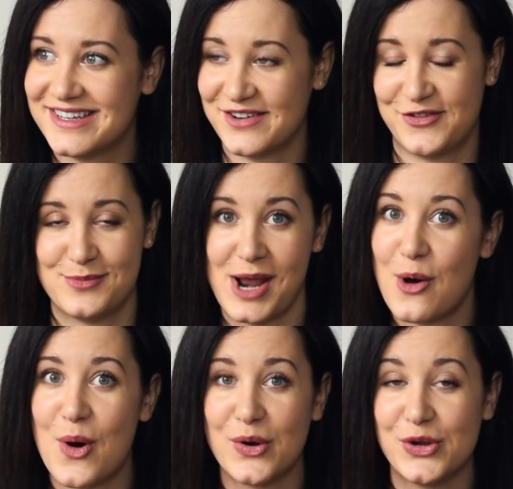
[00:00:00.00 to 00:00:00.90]
that from
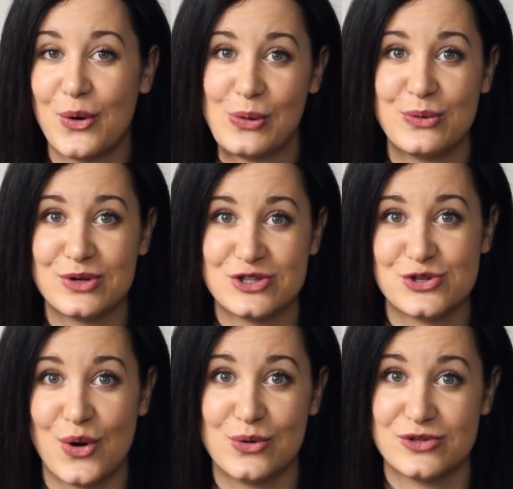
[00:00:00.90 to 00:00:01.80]
now on you only want
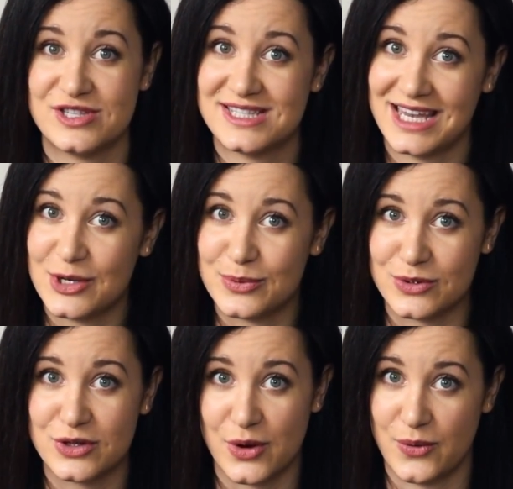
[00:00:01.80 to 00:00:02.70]
to own sustainable
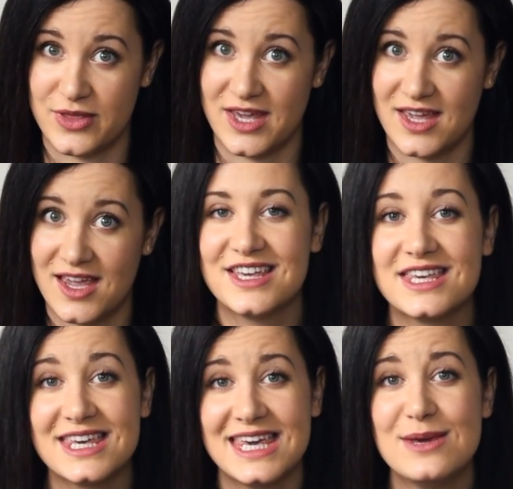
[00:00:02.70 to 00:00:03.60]
clothing.
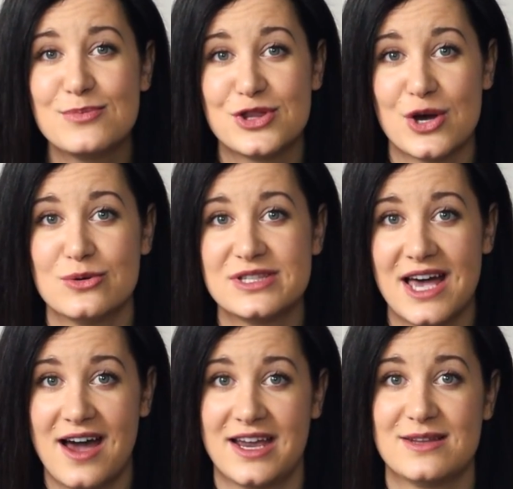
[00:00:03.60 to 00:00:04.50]
Keep those
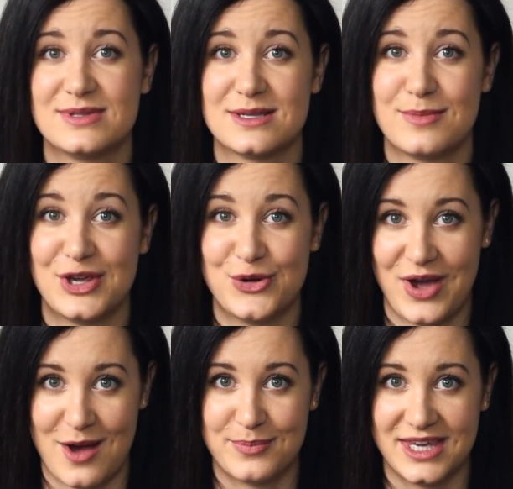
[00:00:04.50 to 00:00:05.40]
items that make you
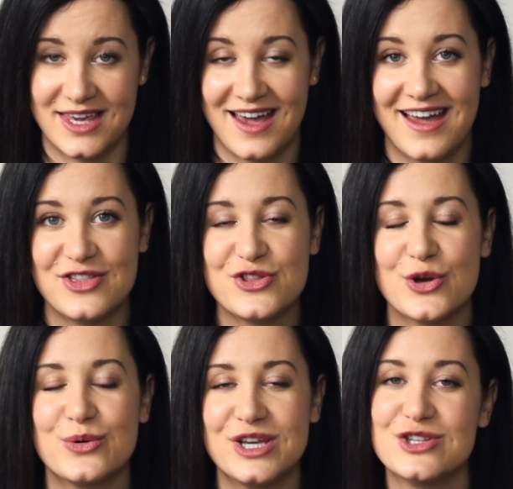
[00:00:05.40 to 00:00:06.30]
happy and
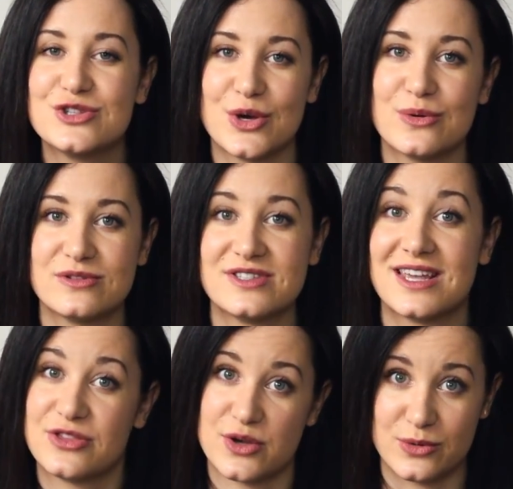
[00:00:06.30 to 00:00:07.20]
donate those
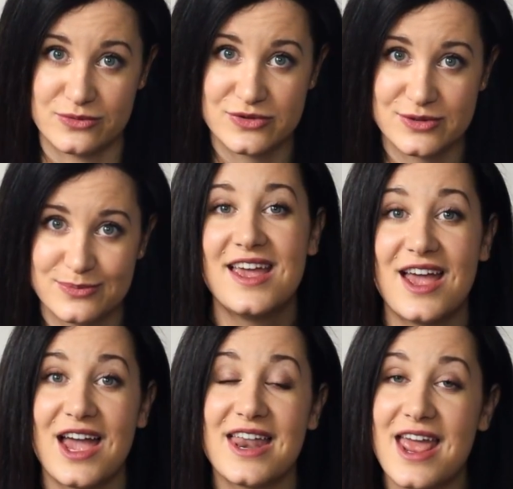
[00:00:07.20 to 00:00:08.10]
that don't.
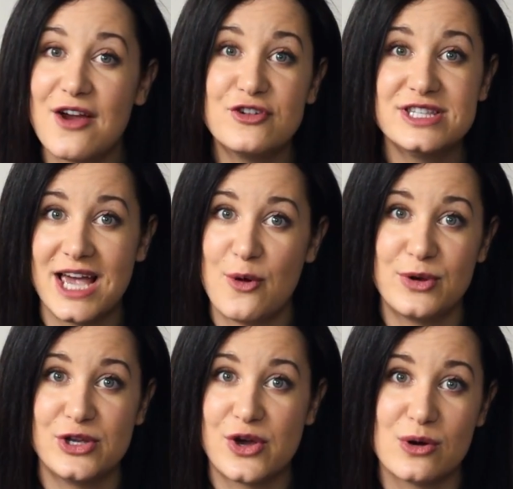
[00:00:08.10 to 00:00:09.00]
And every time
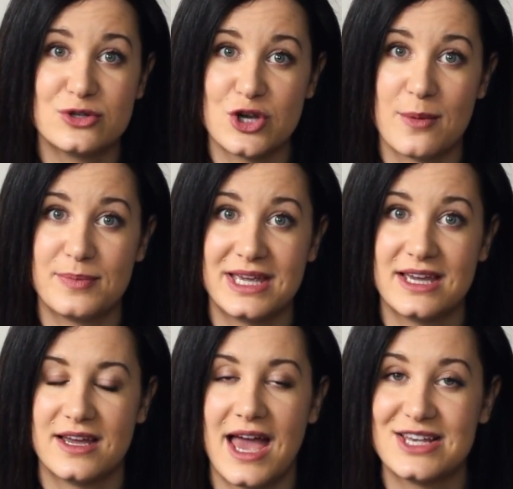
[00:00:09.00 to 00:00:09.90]
when you go shopping,
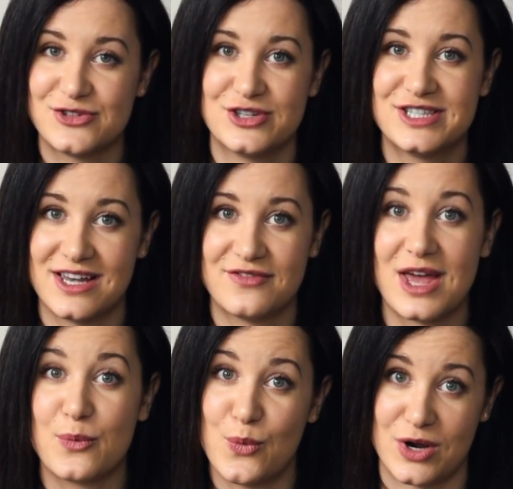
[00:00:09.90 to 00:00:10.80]
ask yourself
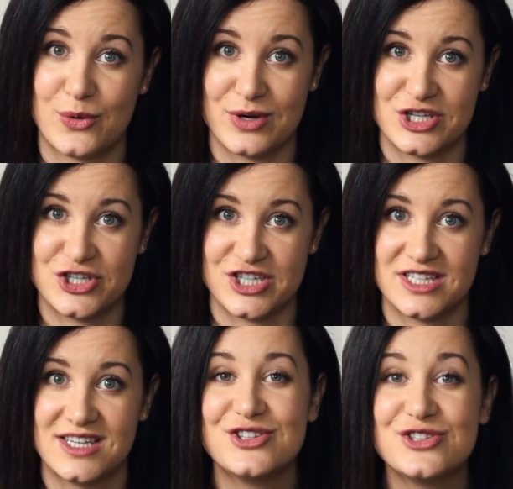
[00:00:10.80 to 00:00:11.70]
that one
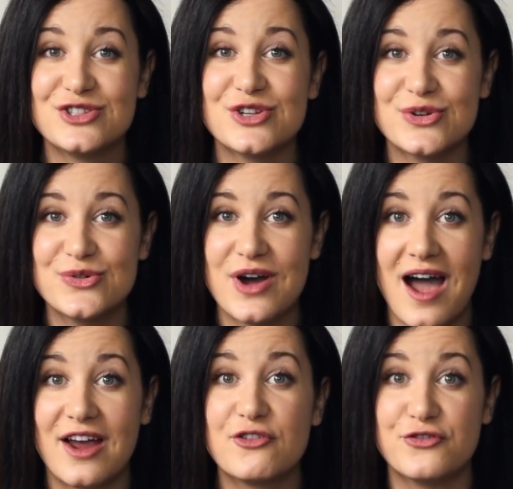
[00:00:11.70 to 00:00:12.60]
question: do
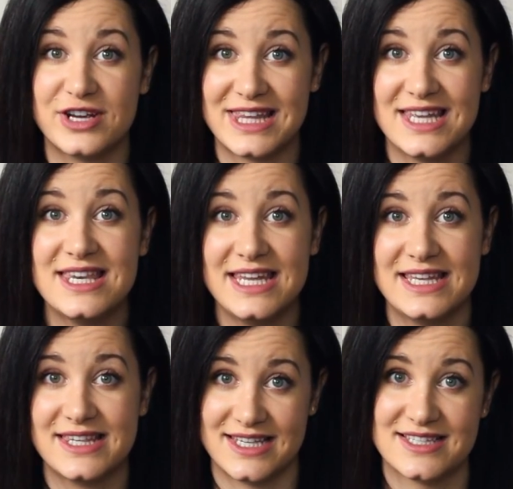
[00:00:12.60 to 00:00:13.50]
I really
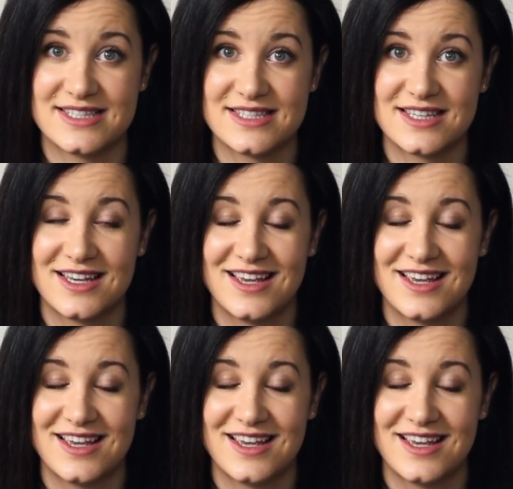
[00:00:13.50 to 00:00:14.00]
need this?